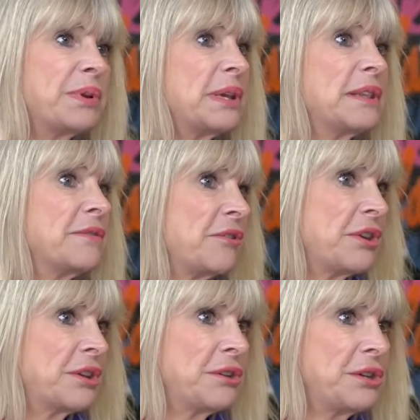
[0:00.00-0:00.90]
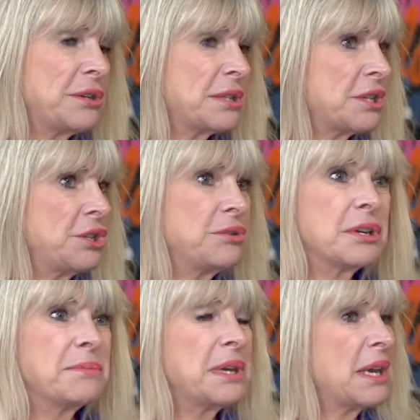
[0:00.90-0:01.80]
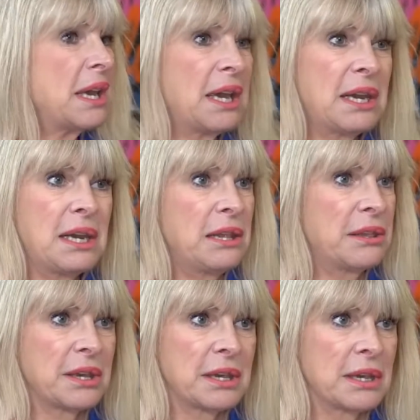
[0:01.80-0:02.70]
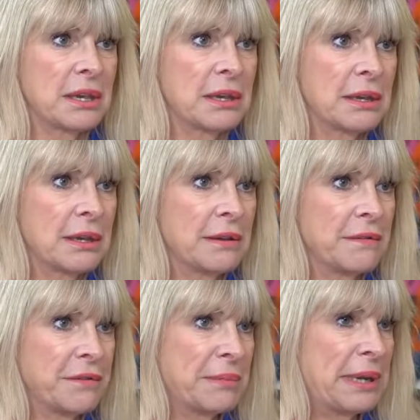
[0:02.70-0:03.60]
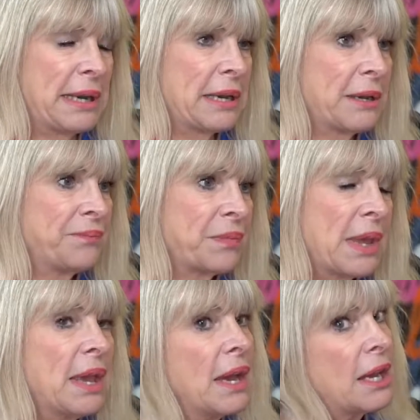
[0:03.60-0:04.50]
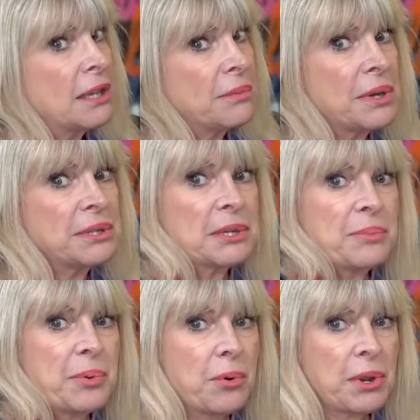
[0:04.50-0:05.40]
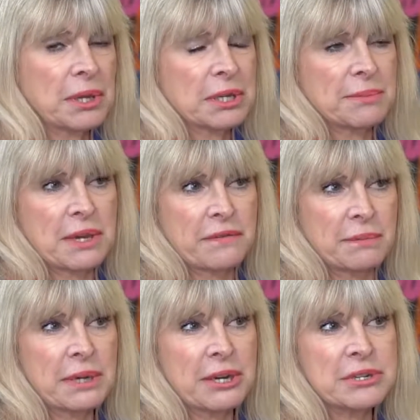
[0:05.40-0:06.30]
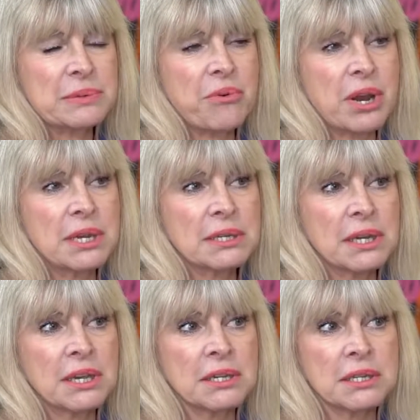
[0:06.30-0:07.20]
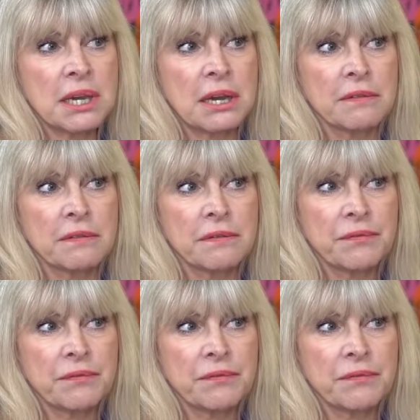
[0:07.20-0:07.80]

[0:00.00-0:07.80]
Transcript: But the very good news is you can make anything familiar. And the most important thing to make familiar is praising yourself.